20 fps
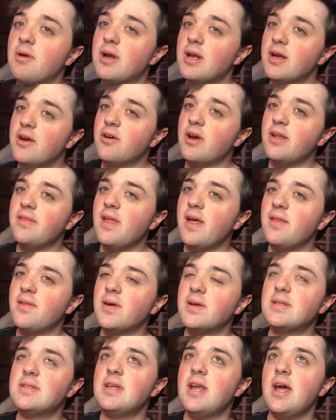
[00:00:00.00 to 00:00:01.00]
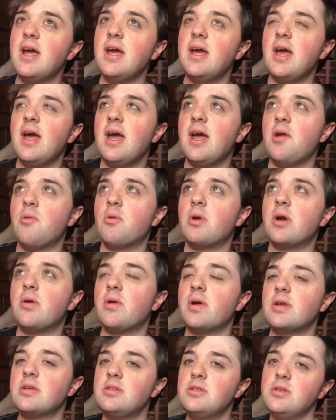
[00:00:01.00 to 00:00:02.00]
we're gonna create that look today, and we're
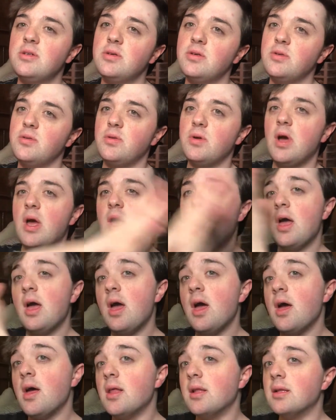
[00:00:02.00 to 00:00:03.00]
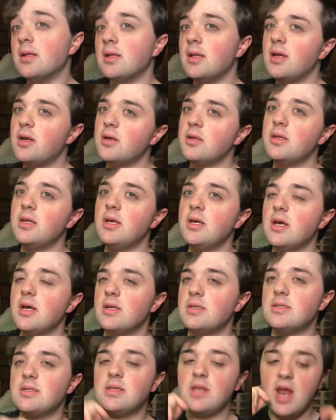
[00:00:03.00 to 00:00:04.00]
going to literally
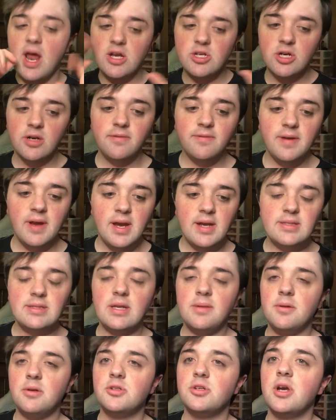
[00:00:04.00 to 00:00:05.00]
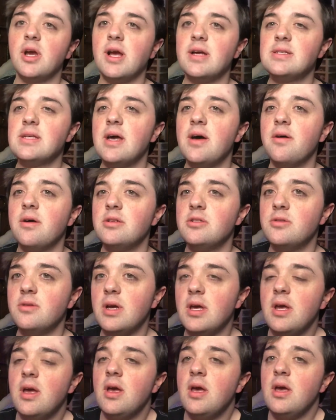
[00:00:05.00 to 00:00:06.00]
snatch our face, and I'm gonna show you guys how I do
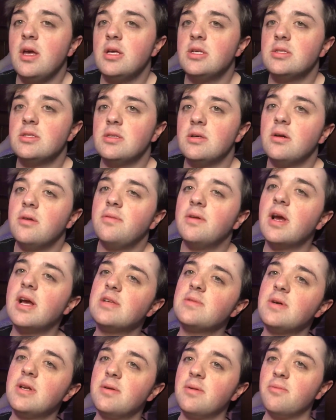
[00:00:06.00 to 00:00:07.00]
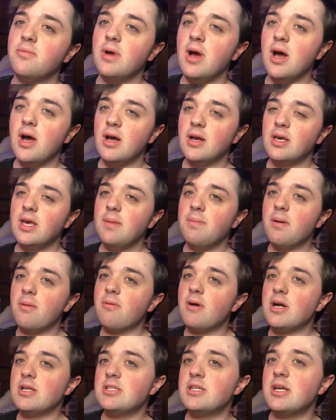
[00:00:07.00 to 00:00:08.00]
it. So if you guys wanna keep on
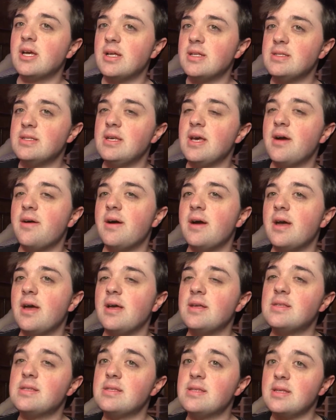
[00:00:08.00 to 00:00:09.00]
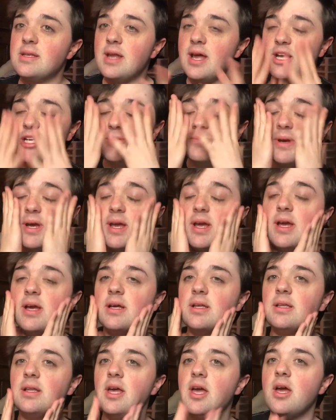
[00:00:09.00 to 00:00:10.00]
watching and see how I snatch my
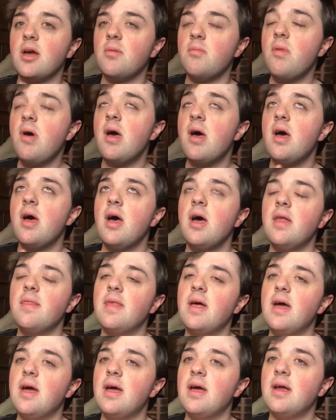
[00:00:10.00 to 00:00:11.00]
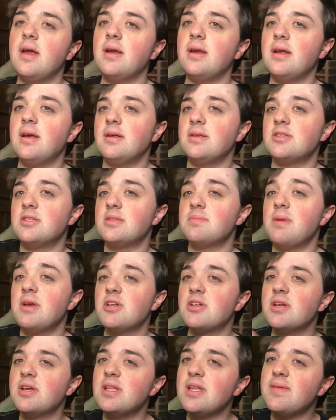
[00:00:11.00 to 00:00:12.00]
glam, then just make
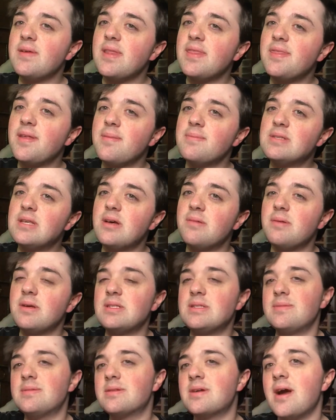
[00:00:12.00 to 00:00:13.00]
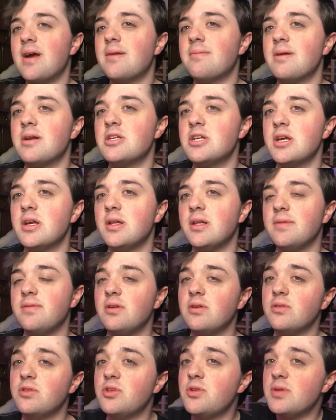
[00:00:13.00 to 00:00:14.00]
sure you leave a thumbs up and subscribe to my channel if
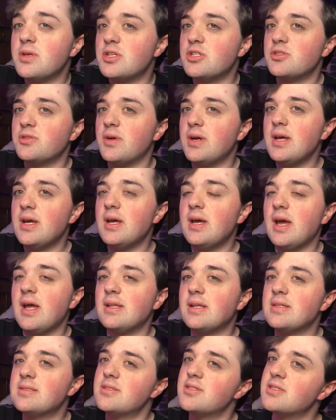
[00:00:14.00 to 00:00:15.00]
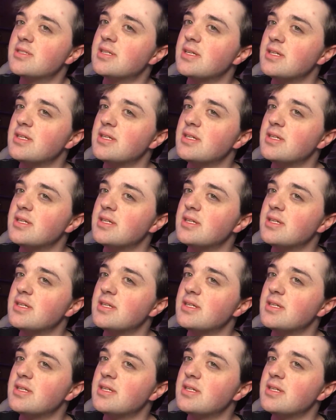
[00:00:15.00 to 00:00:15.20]
you do enjoy it, and let's just